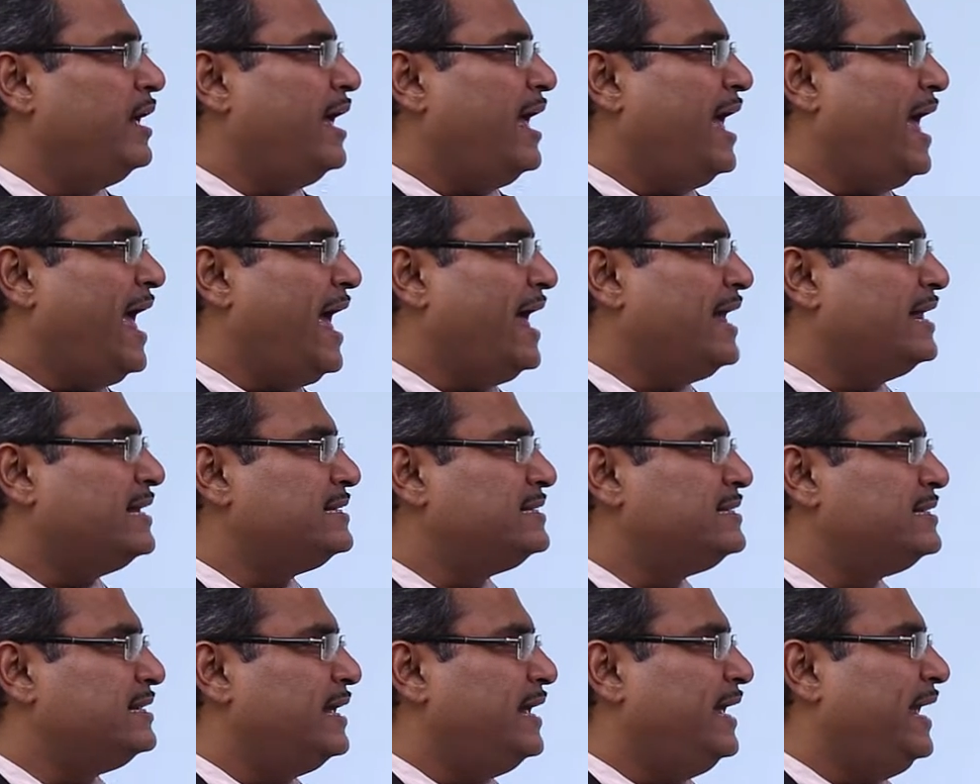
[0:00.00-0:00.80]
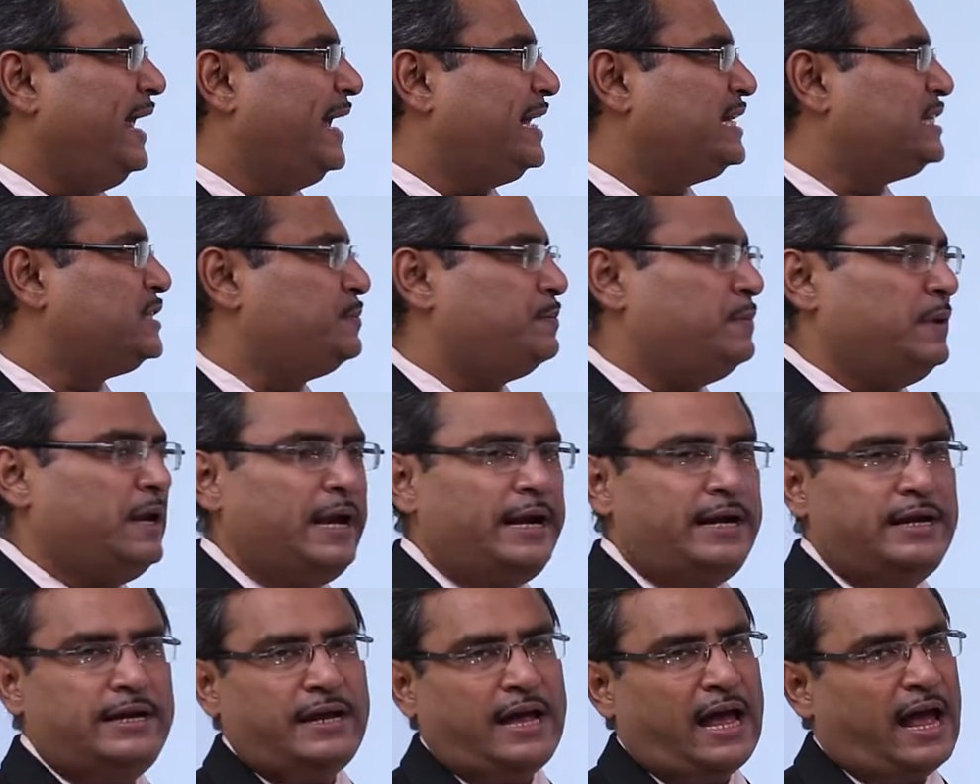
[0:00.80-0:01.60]
as
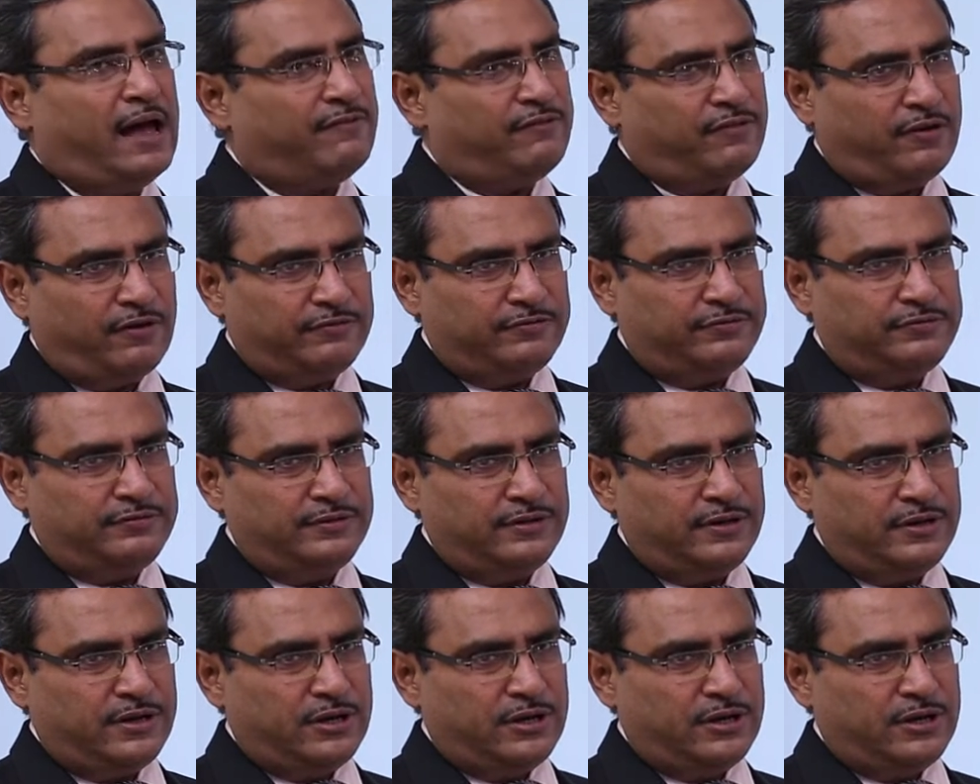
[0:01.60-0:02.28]
explained above.